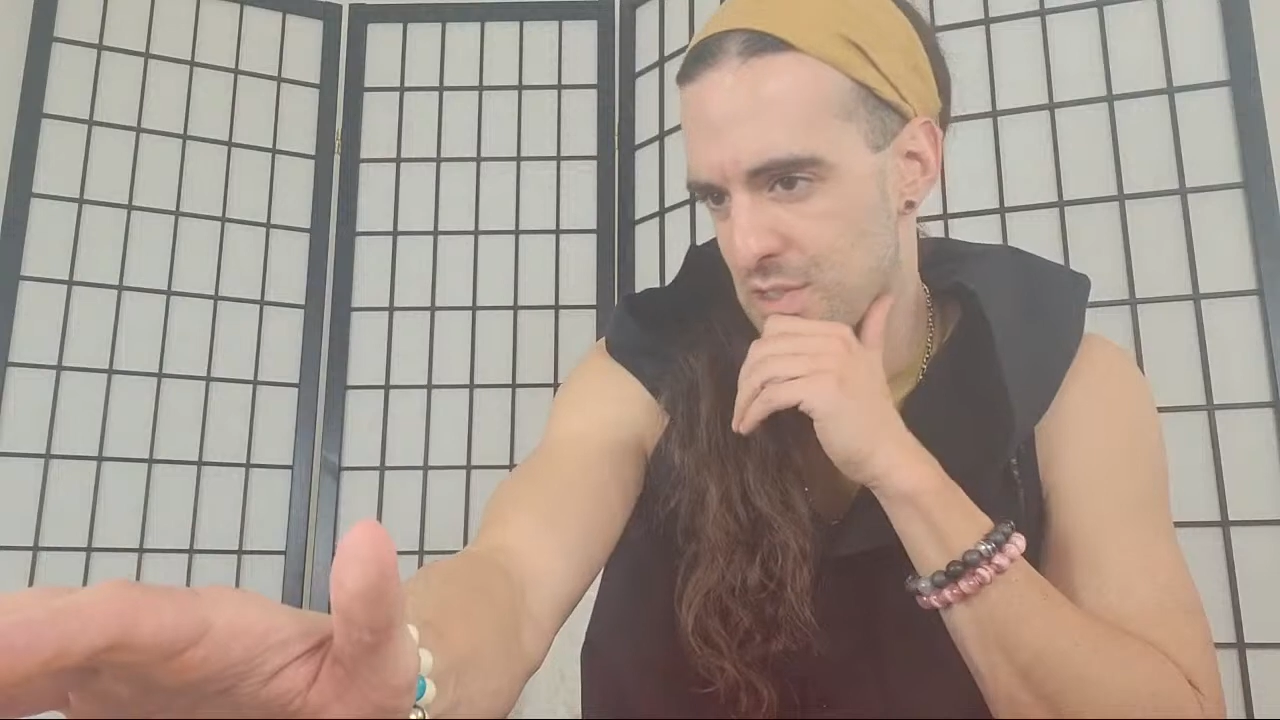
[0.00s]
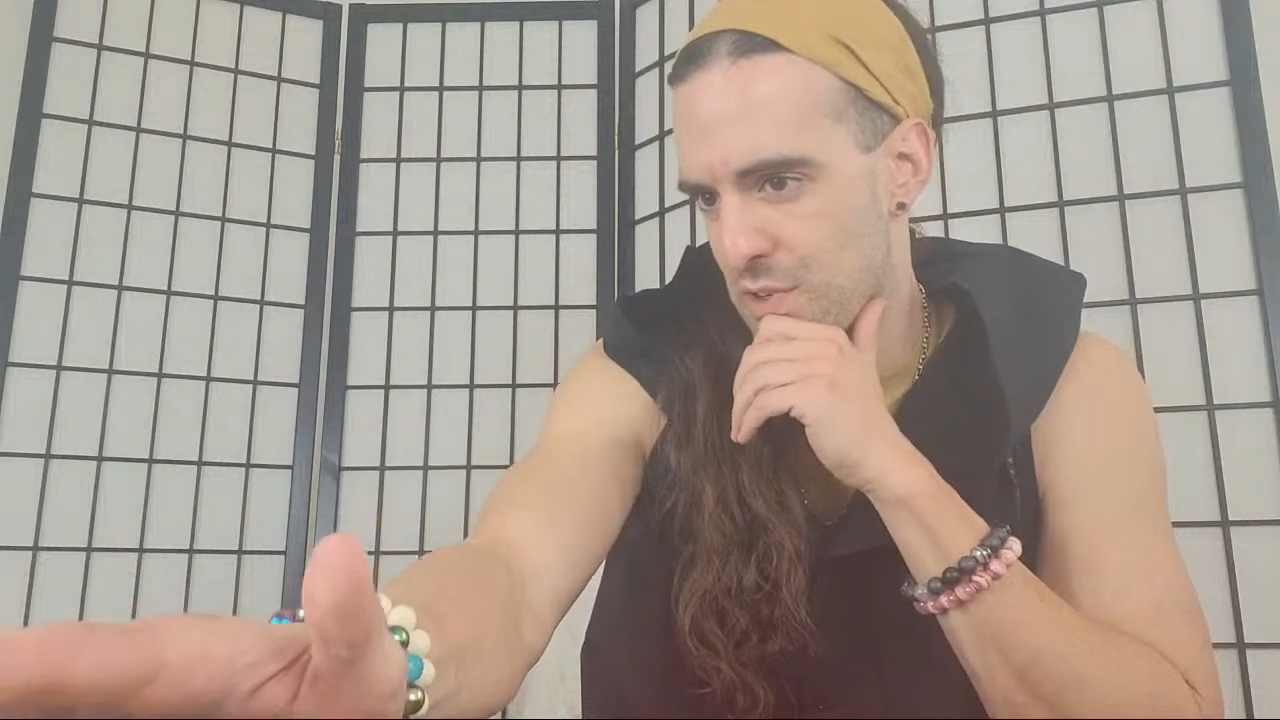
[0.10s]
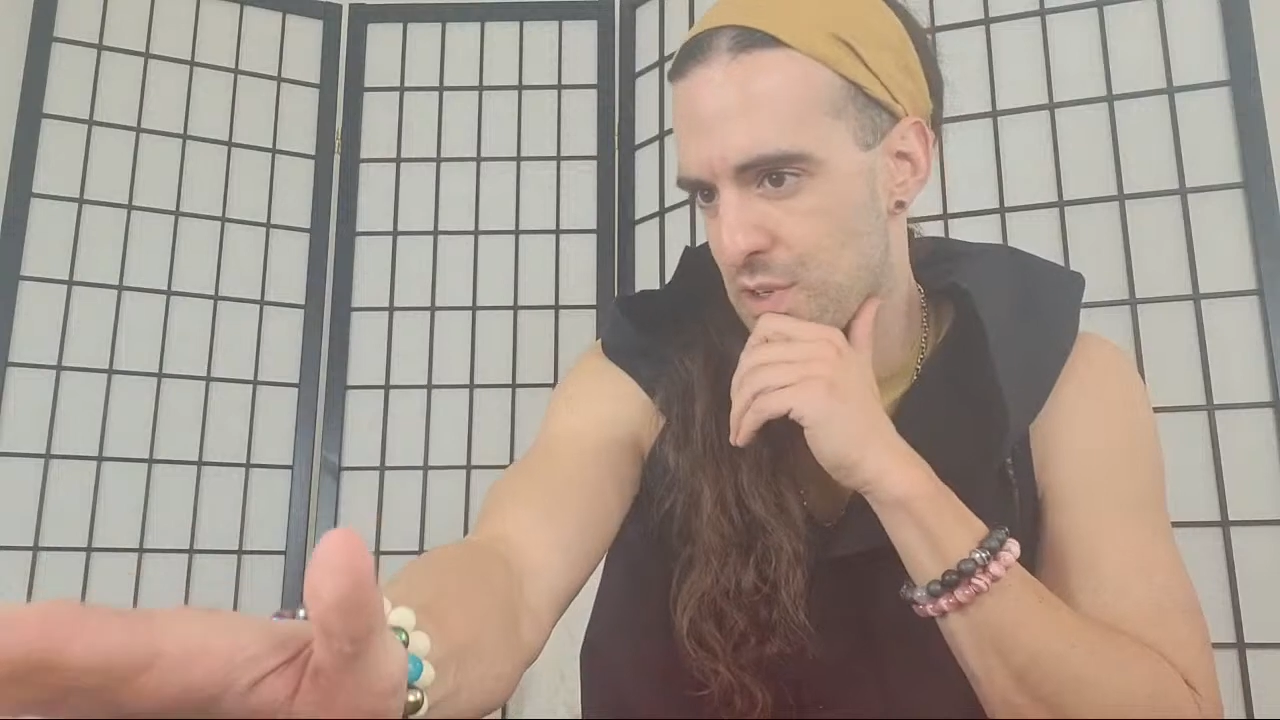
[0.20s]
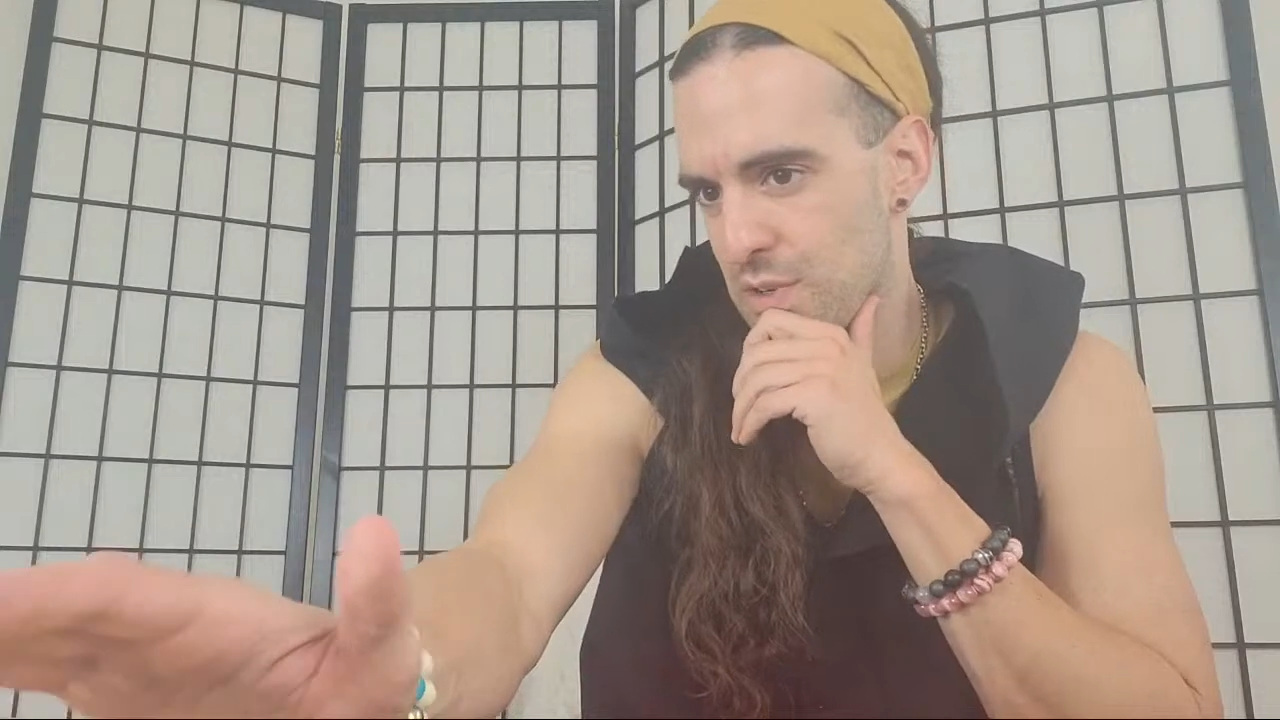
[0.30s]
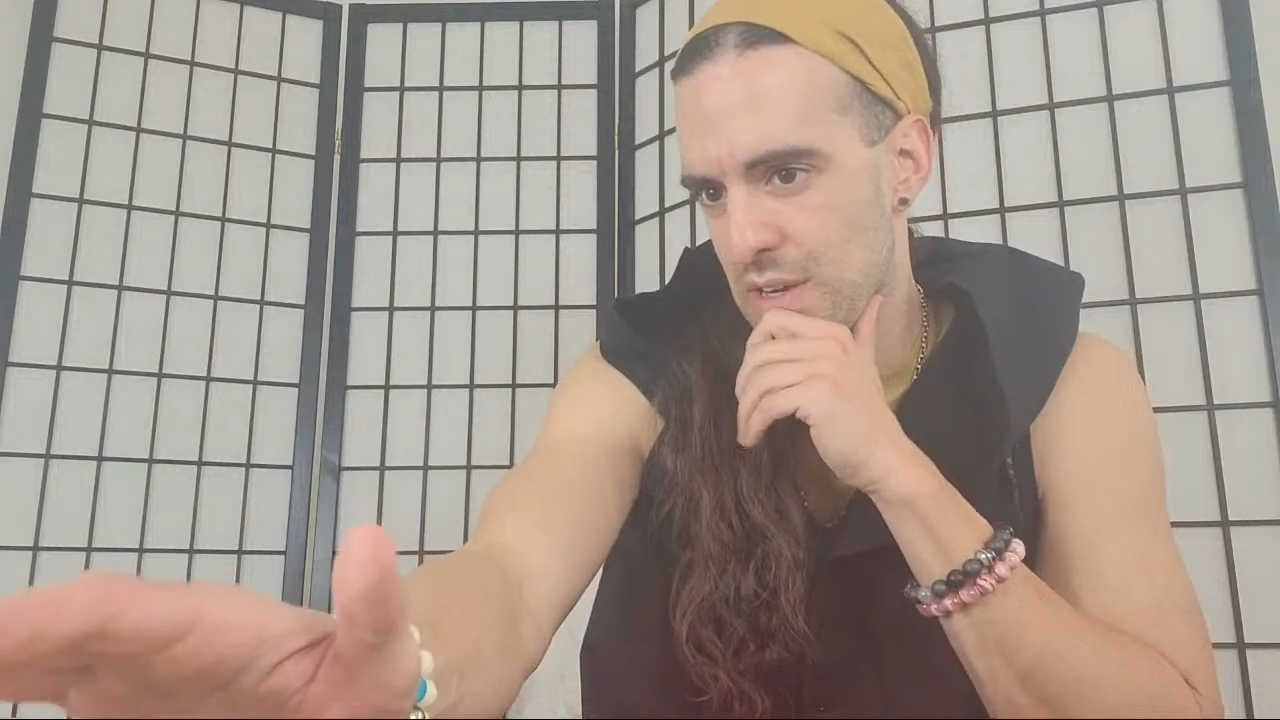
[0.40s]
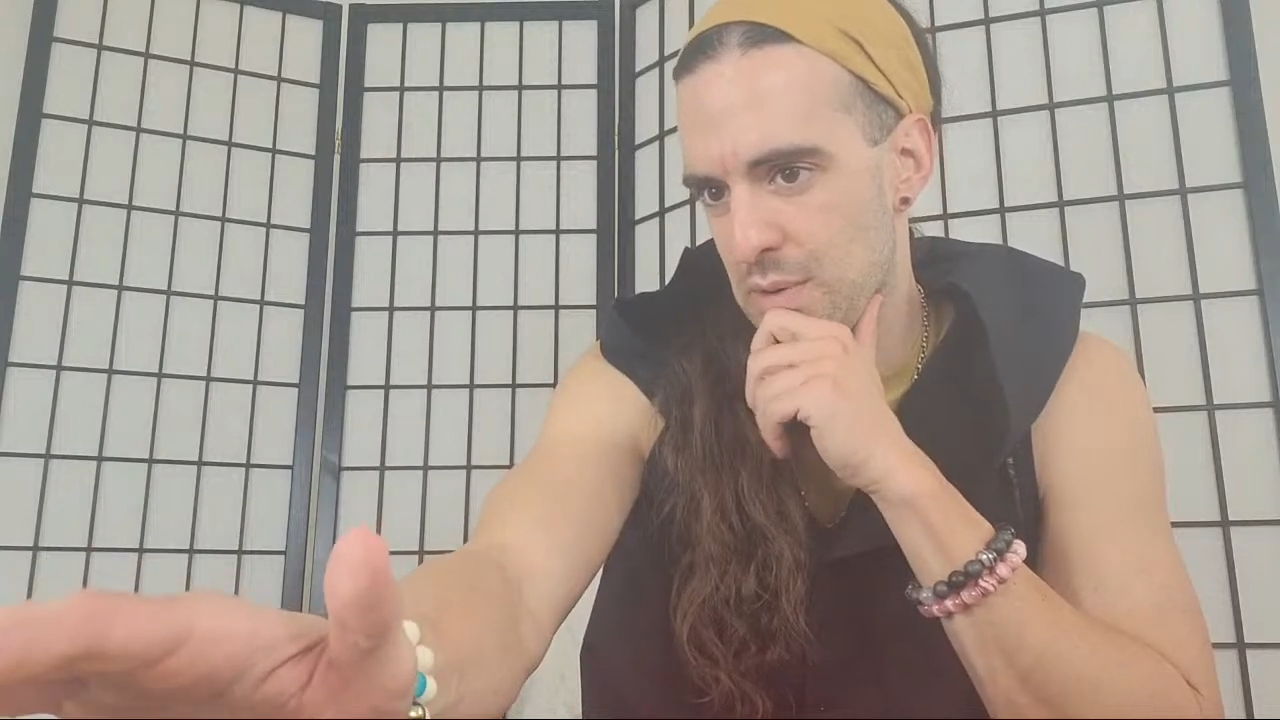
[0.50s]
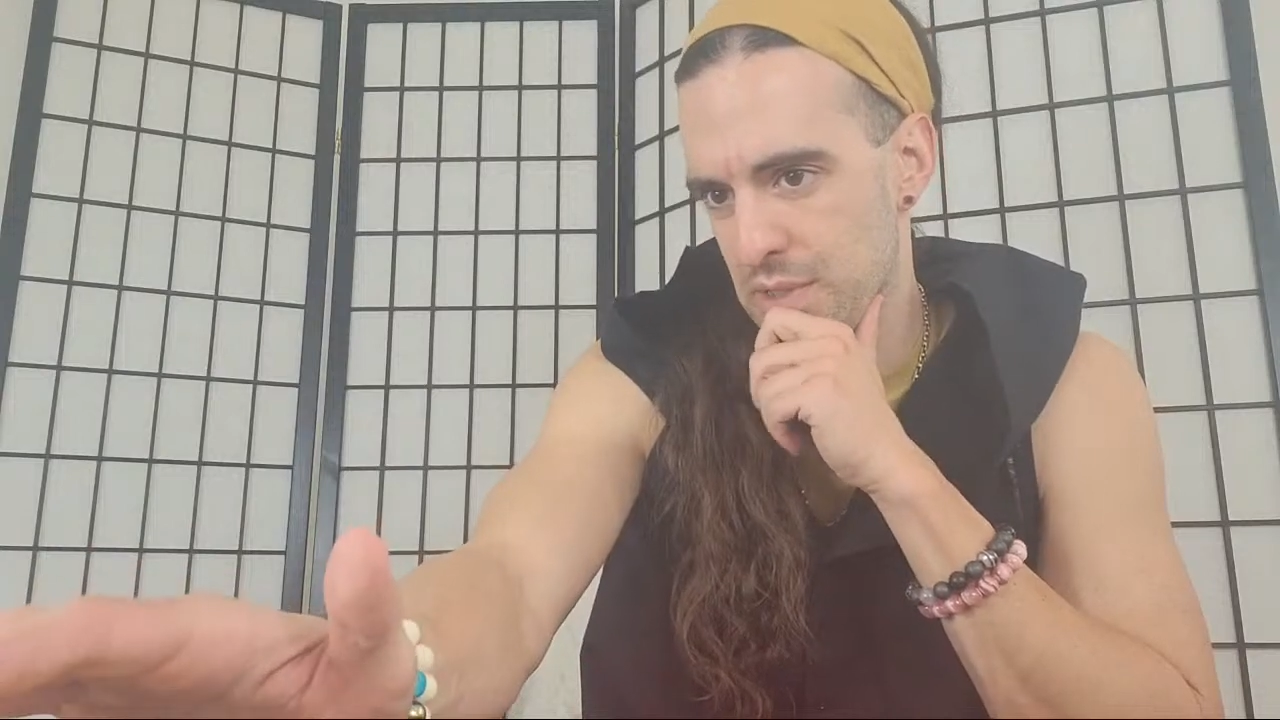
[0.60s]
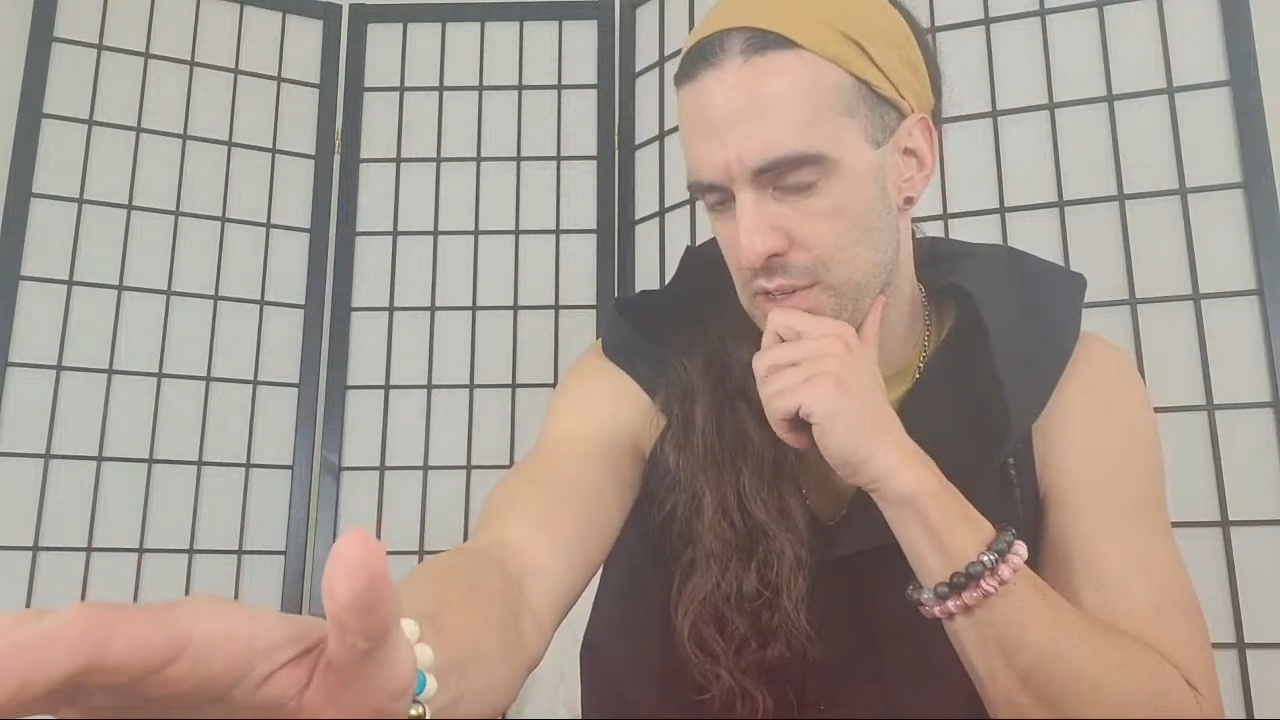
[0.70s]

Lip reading: Virgo got with